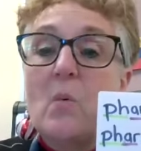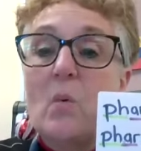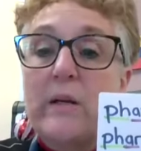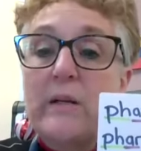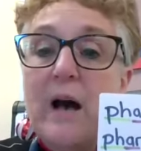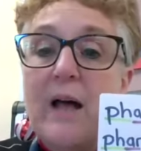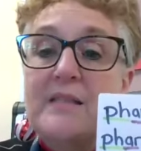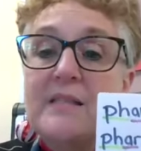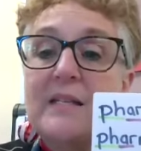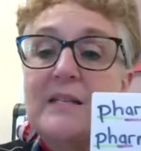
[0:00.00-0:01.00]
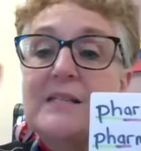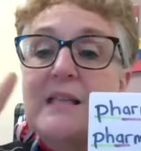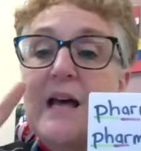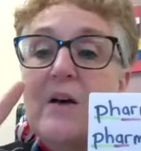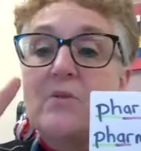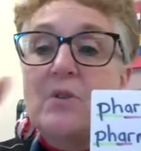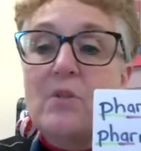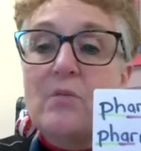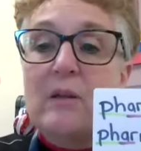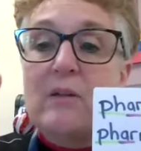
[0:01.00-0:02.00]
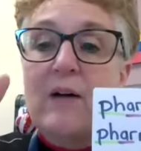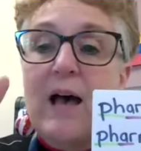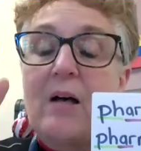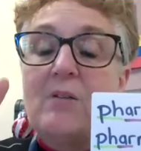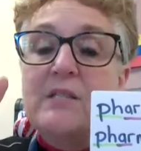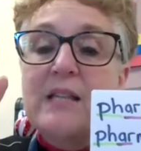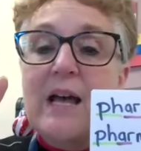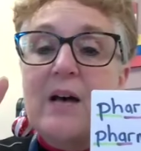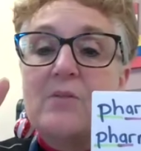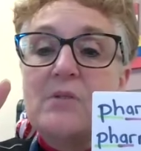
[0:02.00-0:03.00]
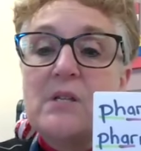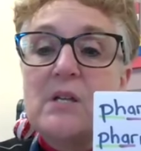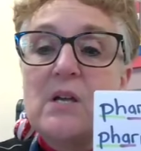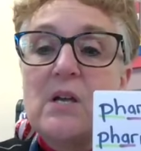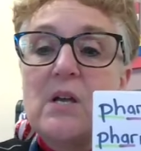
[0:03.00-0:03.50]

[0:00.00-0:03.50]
One consonant sound, three vowel sounds,